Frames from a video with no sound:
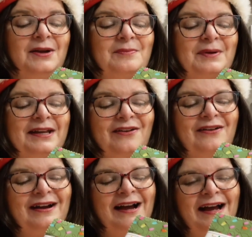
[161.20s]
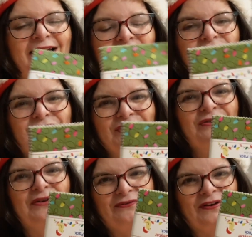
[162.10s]
but usually
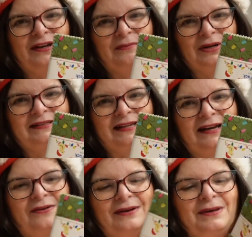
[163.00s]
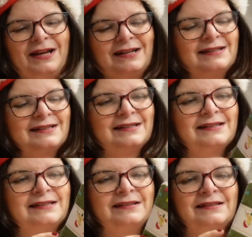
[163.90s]
you can find them on sale, and because this
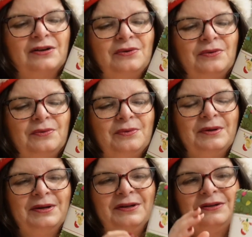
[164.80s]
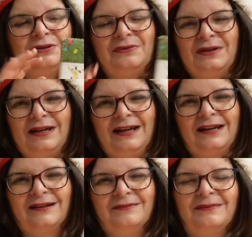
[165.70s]
is so
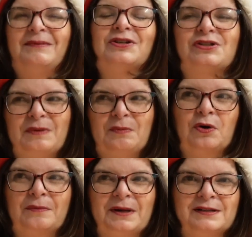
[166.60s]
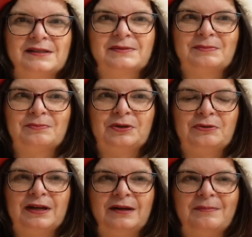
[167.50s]
unique, maybe it should be more because it's
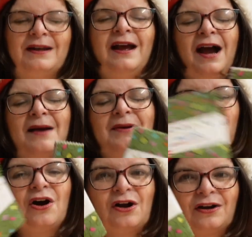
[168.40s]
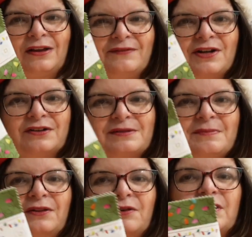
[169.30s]
unique, but I'm gonna call it $11 and
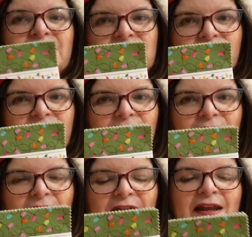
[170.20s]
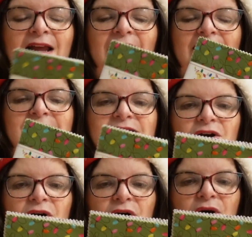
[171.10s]
be a little conservative with it.
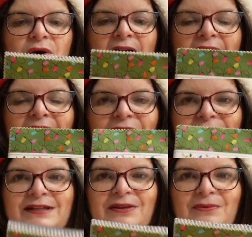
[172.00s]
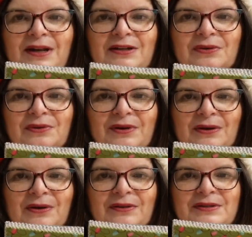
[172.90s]
So you'll see the running total
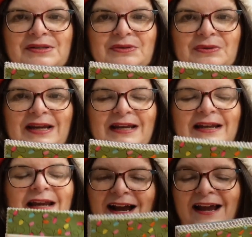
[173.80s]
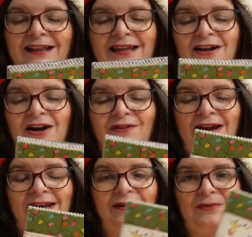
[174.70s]
here on the screen. I think
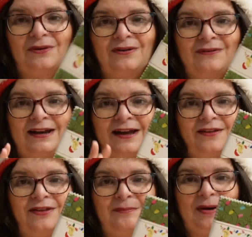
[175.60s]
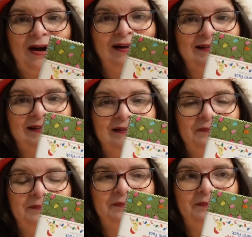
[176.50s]
already we're right out of the box,
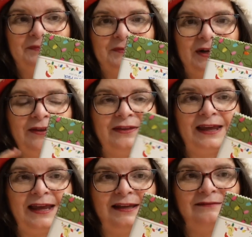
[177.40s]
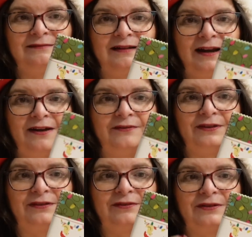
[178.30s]
right out of the gate, right out of
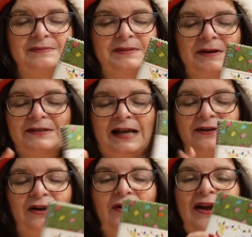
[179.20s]
the Christmas box, I don't know.